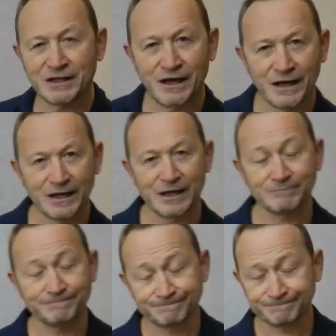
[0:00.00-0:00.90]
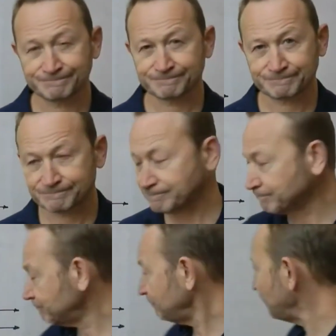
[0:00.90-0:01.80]
um,
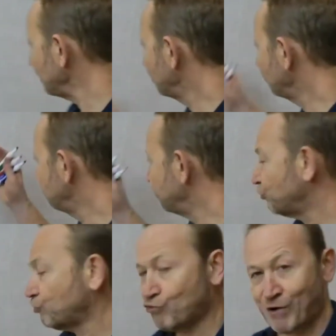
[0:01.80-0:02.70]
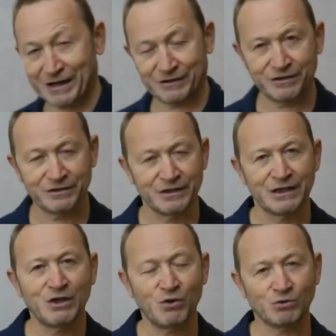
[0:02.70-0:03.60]
could be strength,
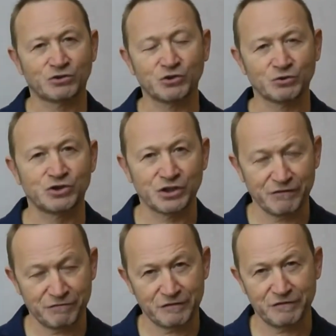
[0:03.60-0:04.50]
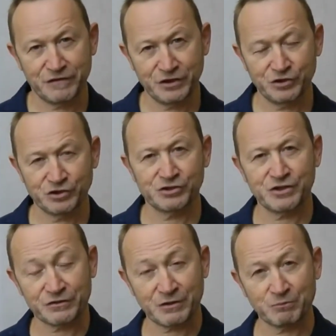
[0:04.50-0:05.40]
all sorts of different features
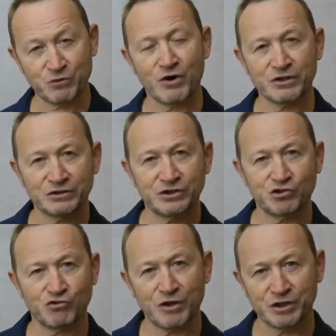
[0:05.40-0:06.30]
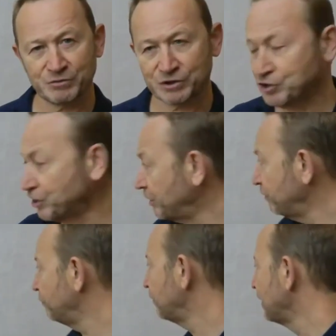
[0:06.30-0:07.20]
that the product is trying to
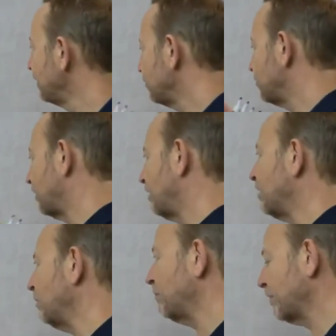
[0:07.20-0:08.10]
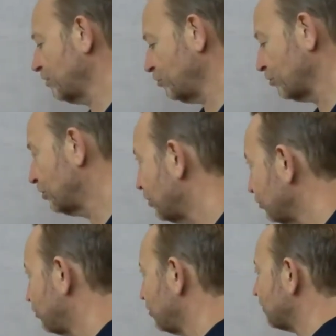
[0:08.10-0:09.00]
achieve to keep your
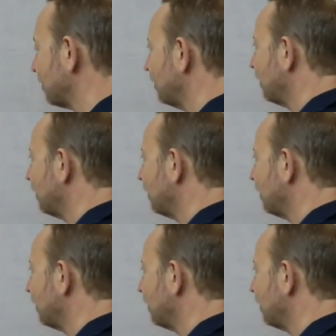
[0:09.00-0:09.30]
customer